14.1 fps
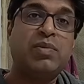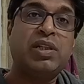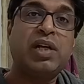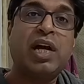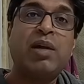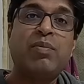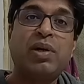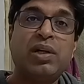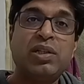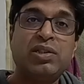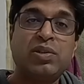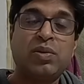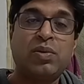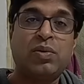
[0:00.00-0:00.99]

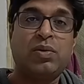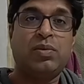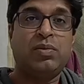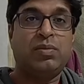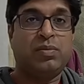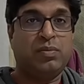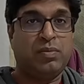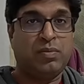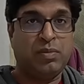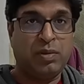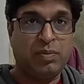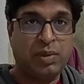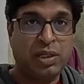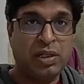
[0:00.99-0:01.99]
Methylprednisolone.
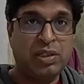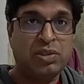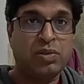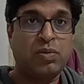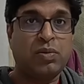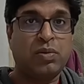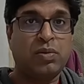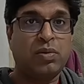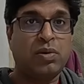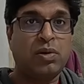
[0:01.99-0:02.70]
So